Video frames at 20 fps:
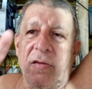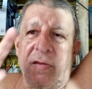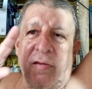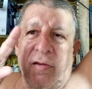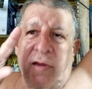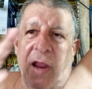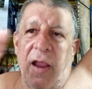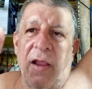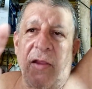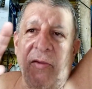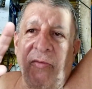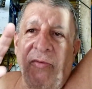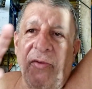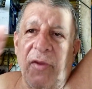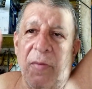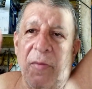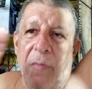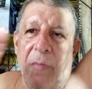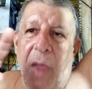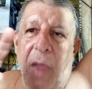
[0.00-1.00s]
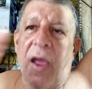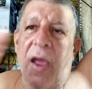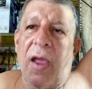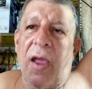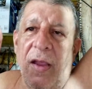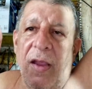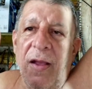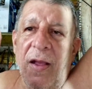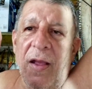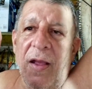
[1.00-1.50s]
Daisy
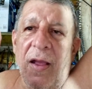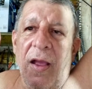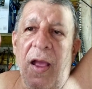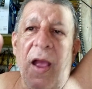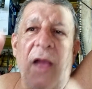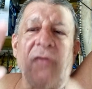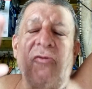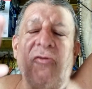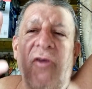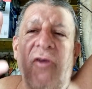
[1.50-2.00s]
May, and she